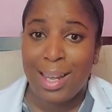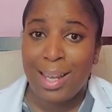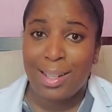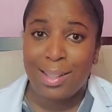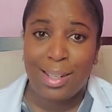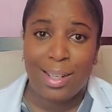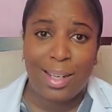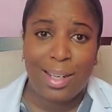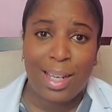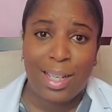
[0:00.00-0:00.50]

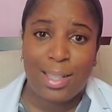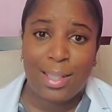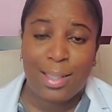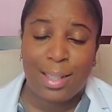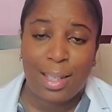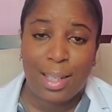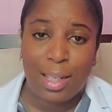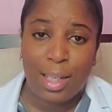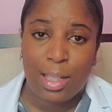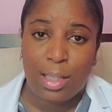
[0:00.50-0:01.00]
then the next
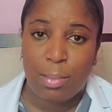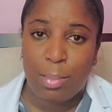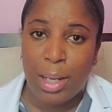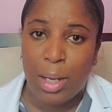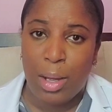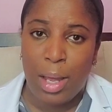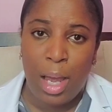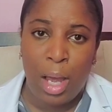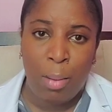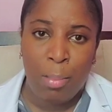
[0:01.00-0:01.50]
thing is
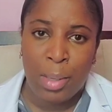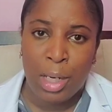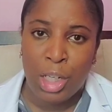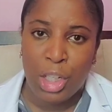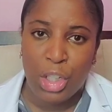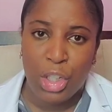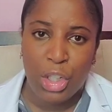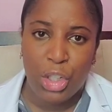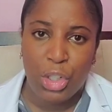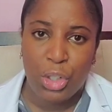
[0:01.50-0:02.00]
about how many
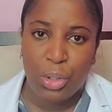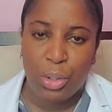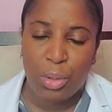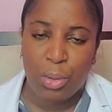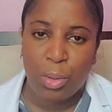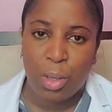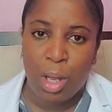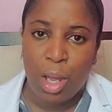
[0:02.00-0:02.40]
should you do.